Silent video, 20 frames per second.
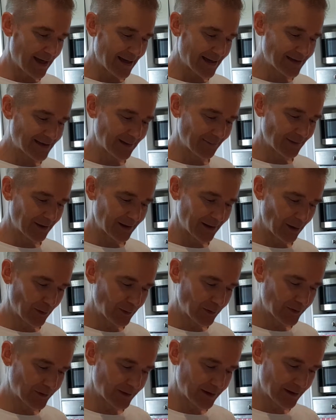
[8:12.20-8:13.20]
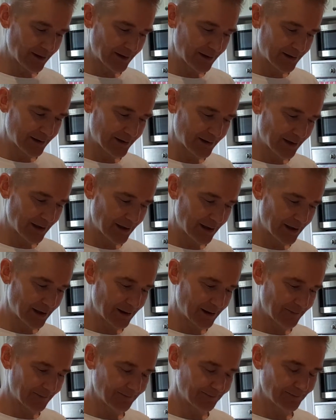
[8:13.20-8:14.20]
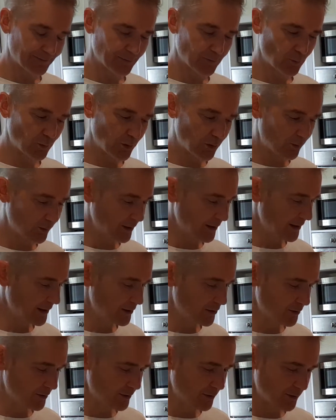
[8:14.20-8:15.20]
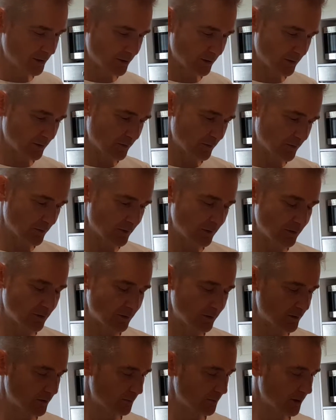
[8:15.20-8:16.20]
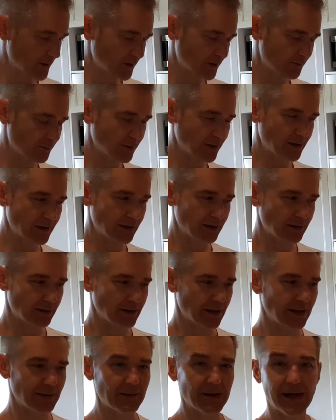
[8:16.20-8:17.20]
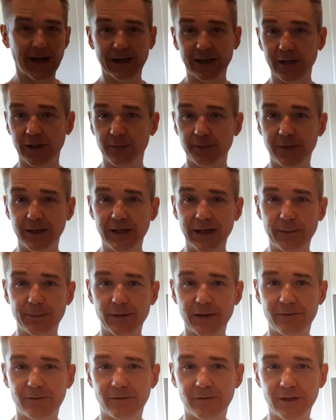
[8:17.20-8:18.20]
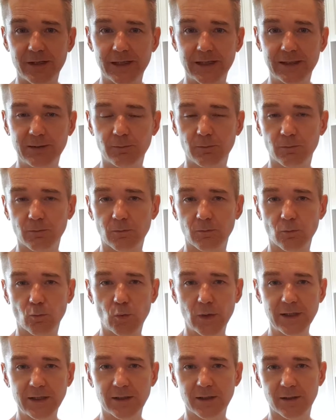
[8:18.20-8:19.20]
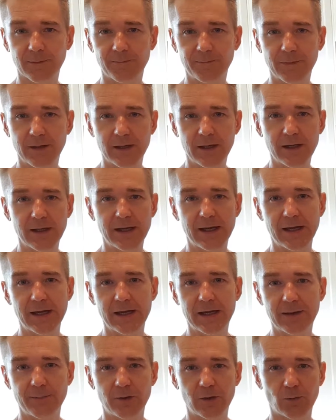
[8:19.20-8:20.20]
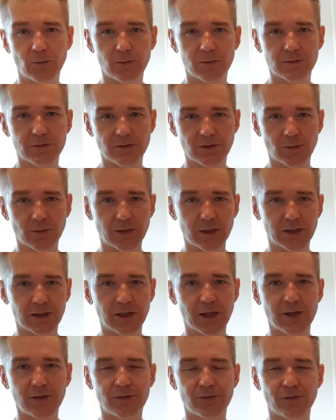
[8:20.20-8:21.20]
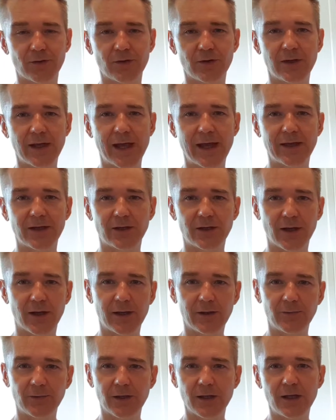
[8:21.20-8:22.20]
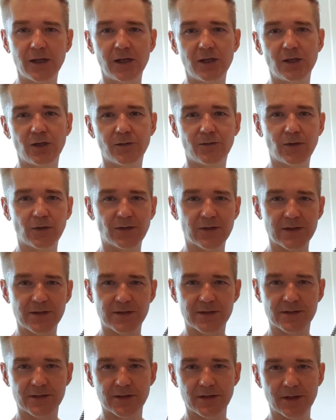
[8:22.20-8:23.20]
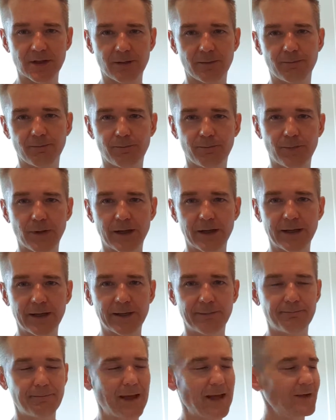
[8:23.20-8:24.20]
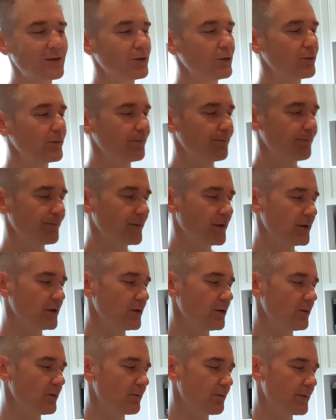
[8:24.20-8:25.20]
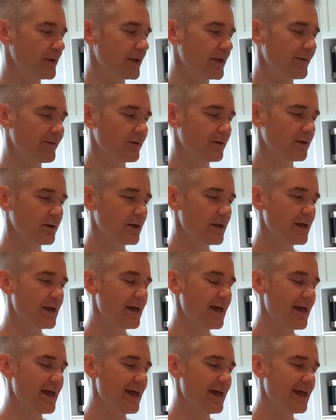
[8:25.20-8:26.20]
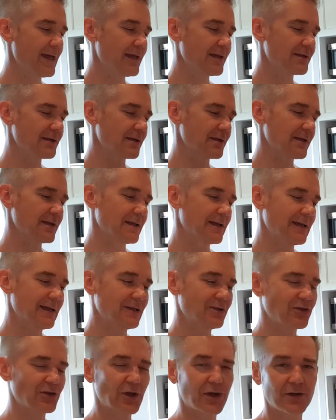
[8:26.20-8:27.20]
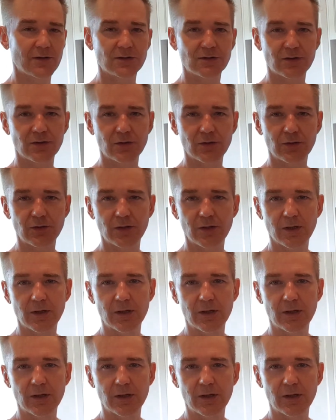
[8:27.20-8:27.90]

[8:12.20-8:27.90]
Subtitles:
Something else that we'll need you to do is, because we are going to meet up every week, so we're going to go through how you're going. You've got this manual that you'll be given, and it shows you